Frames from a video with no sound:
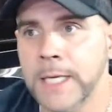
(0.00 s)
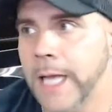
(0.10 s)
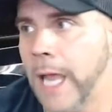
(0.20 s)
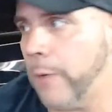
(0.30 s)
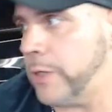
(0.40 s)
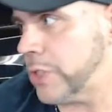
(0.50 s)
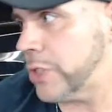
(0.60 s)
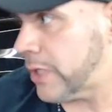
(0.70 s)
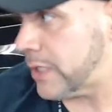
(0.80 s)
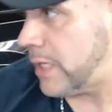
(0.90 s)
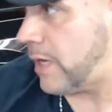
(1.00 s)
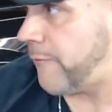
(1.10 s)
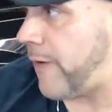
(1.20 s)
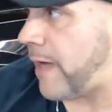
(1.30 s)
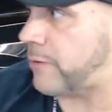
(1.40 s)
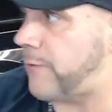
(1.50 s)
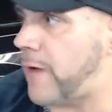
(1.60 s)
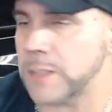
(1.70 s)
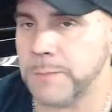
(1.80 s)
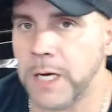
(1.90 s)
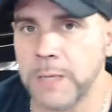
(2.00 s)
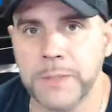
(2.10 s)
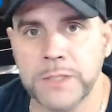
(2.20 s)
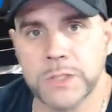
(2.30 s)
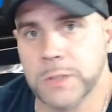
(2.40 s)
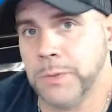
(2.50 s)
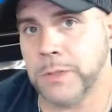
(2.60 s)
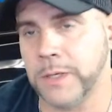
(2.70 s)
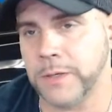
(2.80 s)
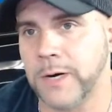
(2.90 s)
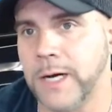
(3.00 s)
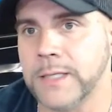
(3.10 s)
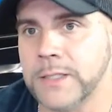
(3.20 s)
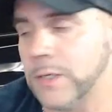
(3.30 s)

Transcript: And we just took a set of factory Foxbody pistons and put them on the rods.